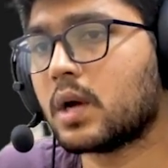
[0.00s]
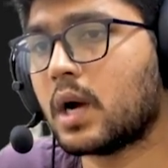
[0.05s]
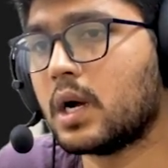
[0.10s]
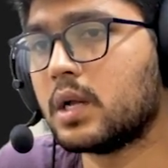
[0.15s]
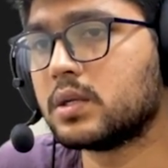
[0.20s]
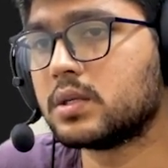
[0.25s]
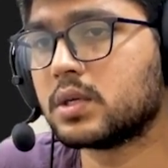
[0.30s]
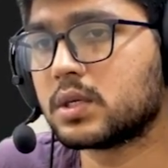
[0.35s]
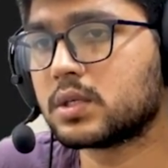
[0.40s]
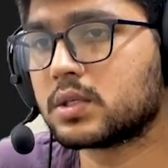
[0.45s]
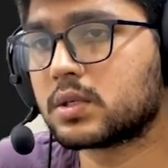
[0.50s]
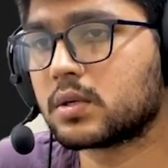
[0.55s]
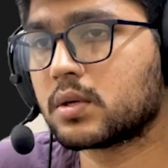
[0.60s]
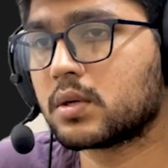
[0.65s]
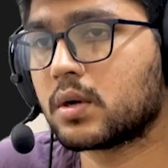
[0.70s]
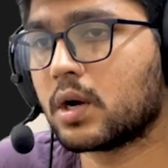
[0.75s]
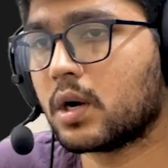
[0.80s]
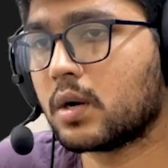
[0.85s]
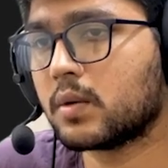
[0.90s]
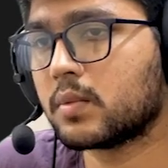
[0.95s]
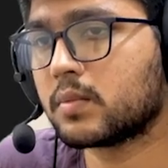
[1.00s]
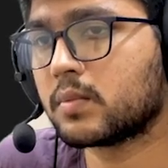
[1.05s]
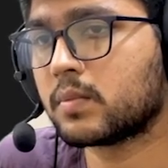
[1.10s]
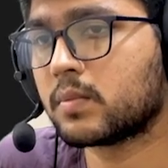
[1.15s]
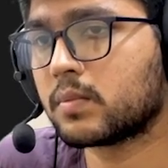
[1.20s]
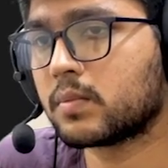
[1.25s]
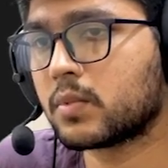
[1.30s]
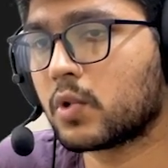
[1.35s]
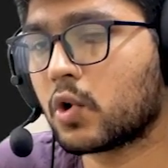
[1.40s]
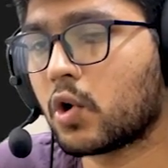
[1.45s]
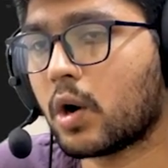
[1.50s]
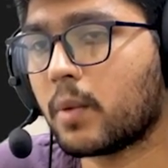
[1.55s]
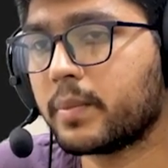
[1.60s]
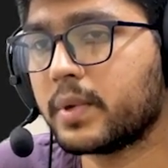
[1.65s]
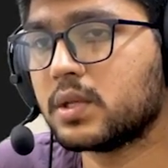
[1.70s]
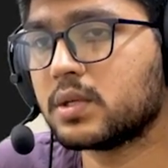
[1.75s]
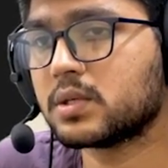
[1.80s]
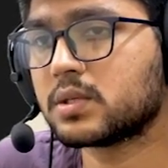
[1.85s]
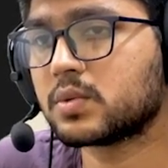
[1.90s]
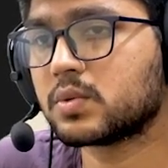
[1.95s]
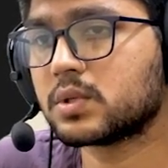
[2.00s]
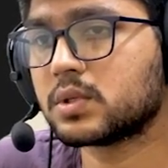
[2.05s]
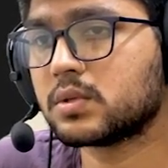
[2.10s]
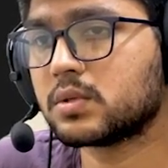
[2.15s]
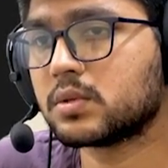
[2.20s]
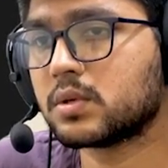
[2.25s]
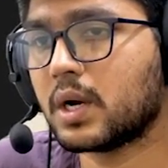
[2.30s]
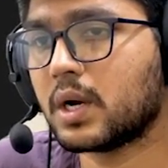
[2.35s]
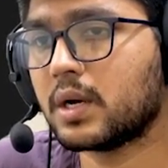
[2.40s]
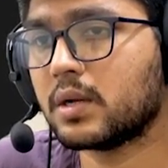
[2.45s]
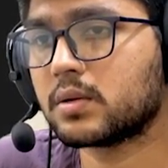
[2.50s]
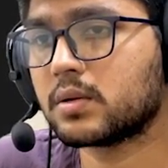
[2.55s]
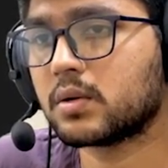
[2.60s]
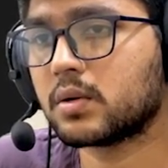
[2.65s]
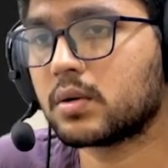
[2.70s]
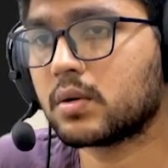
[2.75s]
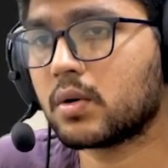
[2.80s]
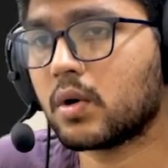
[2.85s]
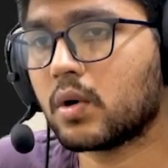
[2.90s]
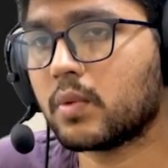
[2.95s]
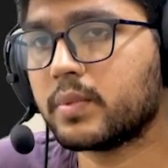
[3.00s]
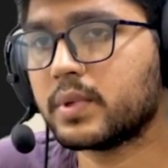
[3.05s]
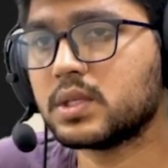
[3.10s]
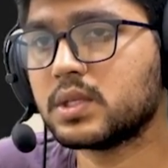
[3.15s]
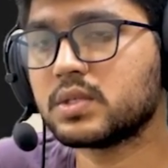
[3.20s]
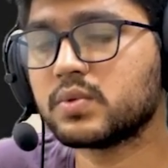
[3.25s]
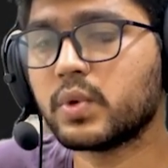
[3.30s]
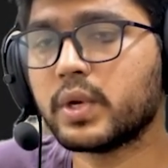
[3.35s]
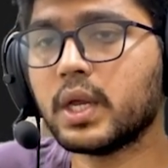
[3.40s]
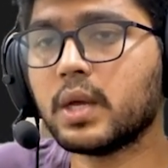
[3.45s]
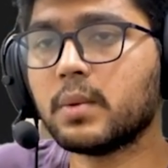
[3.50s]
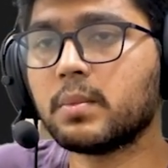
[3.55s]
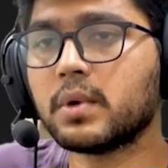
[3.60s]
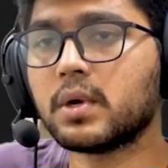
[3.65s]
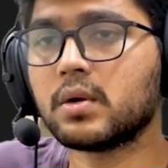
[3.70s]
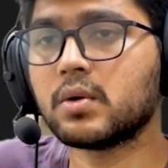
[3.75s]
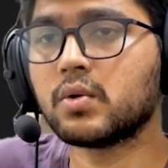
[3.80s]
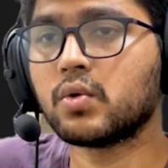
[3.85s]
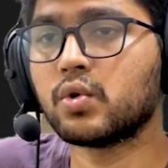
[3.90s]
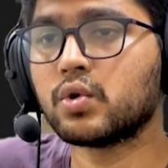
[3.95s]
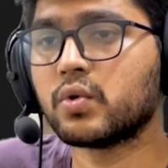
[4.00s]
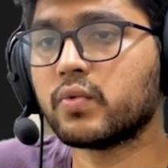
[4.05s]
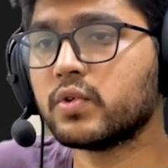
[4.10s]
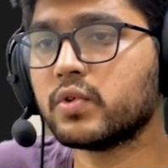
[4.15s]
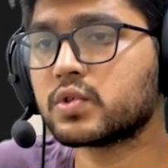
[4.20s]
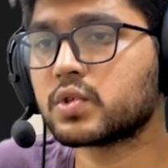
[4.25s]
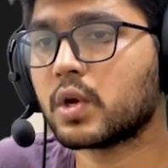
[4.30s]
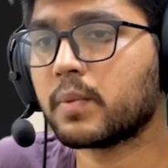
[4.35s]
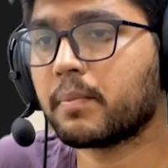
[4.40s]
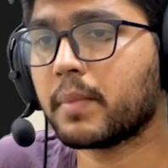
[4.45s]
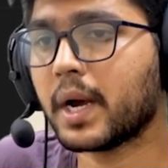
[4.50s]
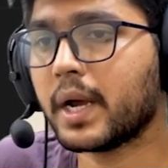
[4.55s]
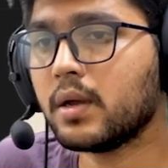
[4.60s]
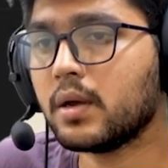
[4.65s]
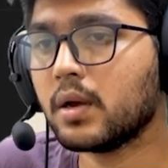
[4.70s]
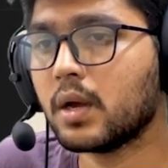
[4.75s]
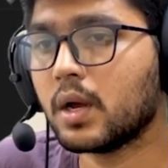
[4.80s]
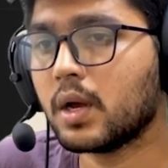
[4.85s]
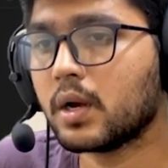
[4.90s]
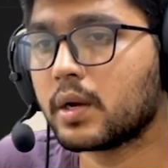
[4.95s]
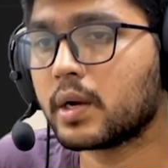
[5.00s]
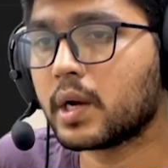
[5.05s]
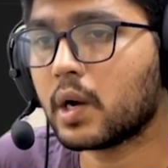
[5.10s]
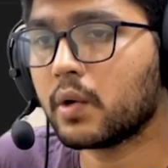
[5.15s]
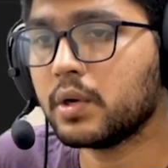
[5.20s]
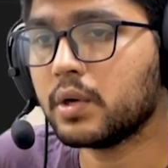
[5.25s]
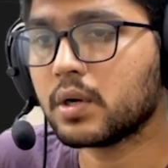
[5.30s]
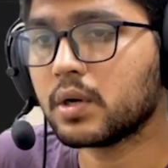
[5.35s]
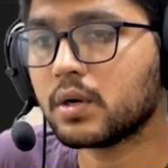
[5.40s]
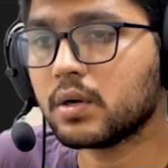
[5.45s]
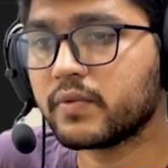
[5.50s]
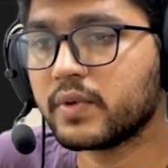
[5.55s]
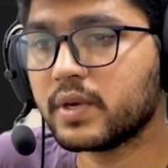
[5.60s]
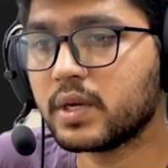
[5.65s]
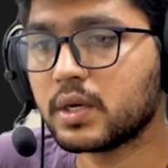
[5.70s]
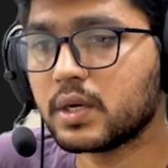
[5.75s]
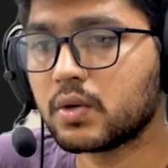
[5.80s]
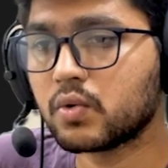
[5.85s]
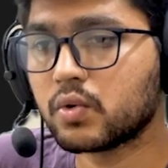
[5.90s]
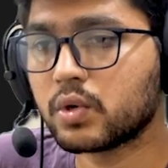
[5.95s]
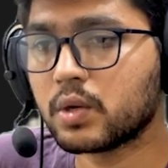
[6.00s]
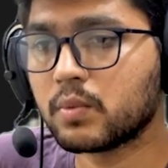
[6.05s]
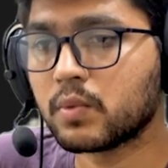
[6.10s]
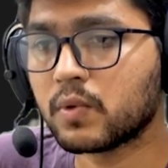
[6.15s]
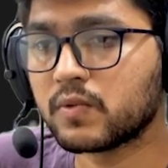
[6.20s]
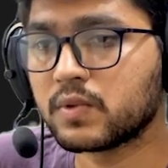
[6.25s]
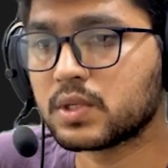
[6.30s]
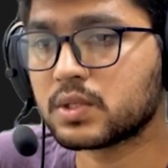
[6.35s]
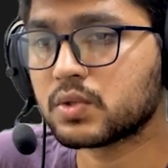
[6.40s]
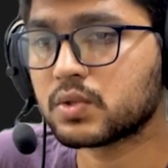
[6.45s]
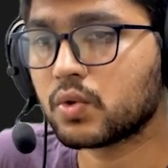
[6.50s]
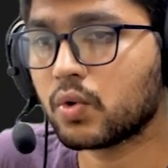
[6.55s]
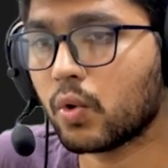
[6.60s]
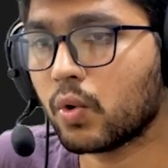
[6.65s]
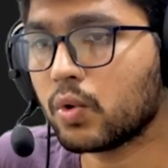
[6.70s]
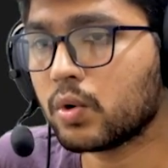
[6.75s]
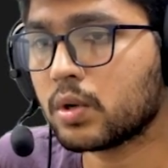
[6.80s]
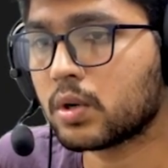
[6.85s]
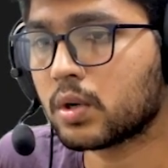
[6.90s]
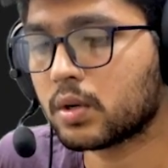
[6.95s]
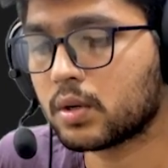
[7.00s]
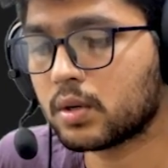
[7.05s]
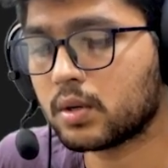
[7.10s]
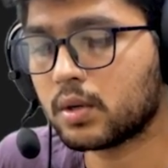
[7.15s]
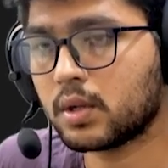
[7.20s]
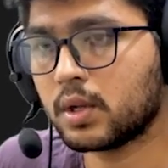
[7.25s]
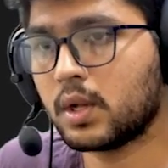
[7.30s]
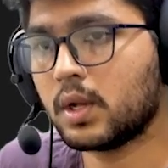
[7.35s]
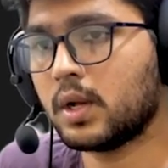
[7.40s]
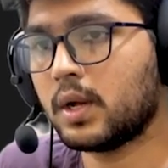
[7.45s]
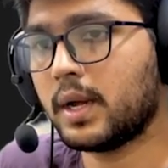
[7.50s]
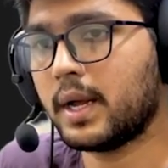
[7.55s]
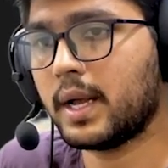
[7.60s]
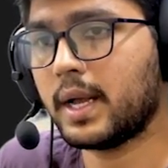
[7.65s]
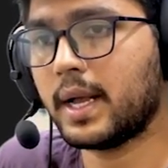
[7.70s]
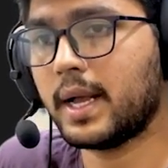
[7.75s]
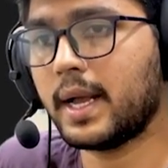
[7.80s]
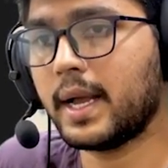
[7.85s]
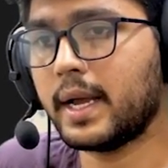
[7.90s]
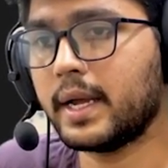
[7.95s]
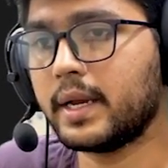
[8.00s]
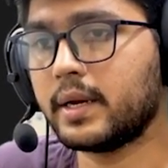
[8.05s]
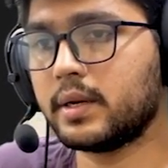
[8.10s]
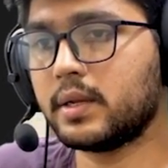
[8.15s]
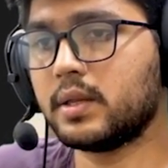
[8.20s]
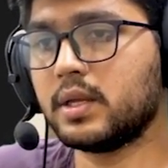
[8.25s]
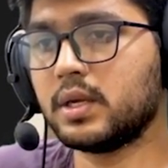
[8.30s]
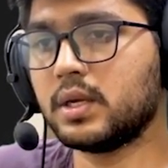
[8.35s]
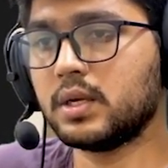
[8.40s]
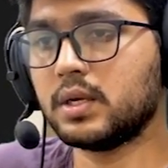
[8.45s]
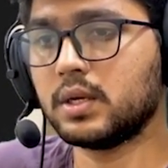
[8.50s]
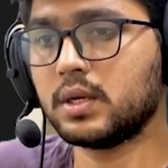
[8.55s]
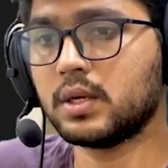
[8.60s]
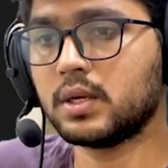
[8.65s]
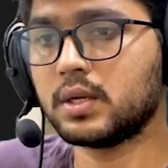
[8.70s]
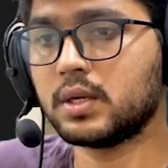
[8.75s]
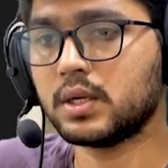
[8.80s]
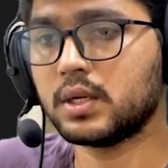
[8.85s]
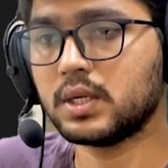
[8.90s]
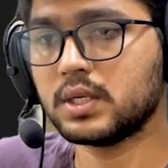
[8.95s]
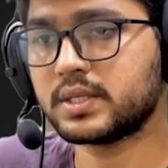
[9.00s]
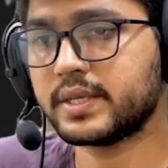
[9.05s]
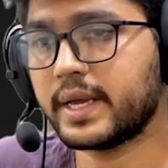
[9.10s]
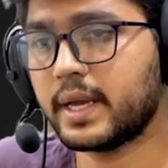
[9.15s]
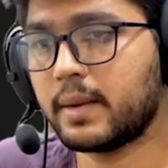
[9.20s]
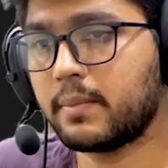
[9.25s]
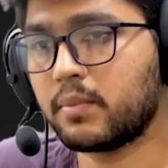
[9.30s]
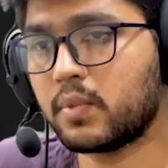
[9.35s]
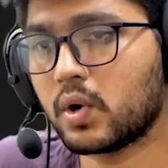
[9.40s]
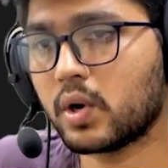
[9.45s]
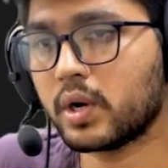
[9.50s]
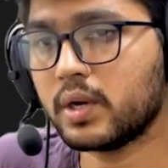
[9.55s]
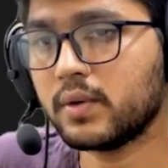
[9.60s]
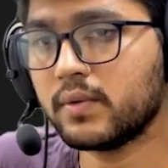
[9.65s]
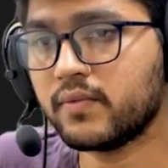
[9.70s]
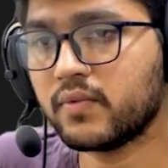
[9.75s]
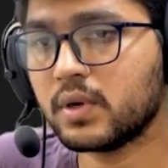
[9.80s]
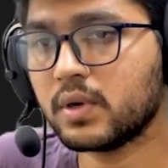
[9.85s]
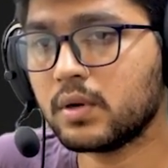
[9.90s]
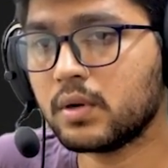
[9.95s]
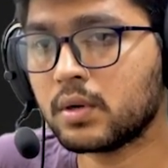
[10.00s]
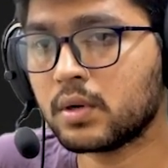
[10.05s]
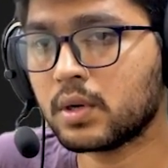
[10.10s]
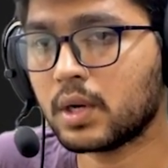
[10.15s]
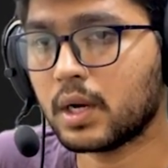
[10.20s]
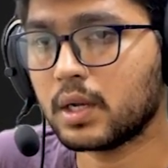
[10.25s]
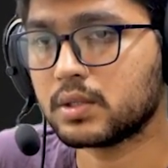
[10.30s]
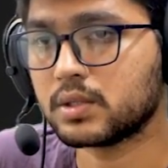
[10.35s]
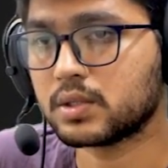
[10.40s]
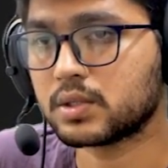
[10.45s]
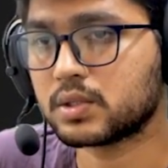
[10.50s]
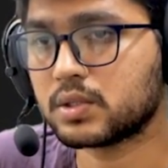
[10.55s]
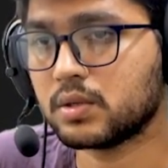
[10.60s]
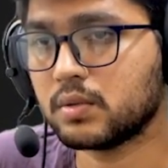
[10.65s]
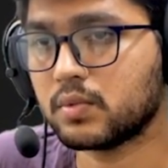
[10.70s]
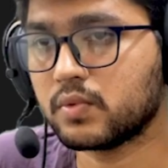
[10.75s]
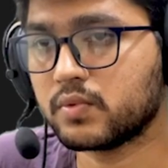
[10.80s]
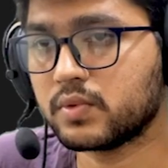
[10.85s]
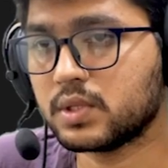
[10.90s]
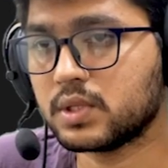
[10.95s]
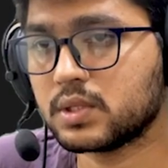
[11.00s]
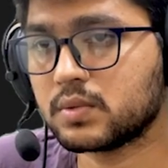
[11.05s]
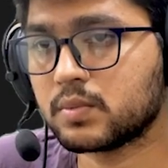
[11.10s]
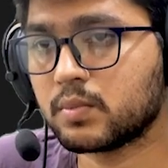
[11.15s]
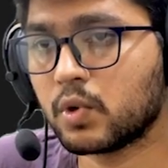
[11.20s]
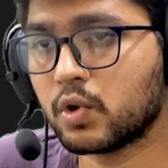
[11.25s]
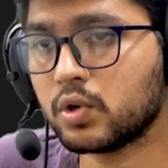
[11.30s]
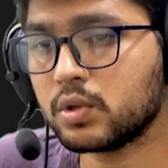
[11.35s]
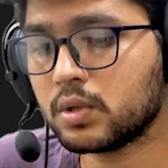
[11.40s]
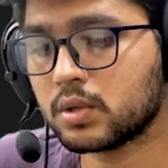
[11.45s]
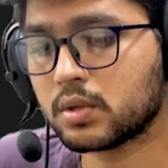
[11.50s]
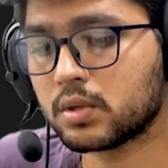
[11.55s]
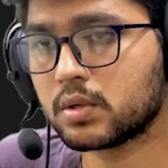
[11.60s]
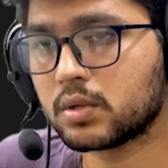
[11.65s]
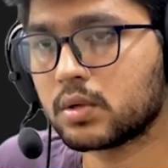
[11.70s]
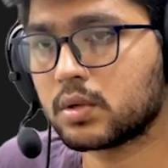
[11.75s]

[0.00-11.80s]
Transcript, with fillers: I'll just copy this one, copy this variable, go to views.py. Now here we need to remove this core and the is employee field. I'll just remove this both.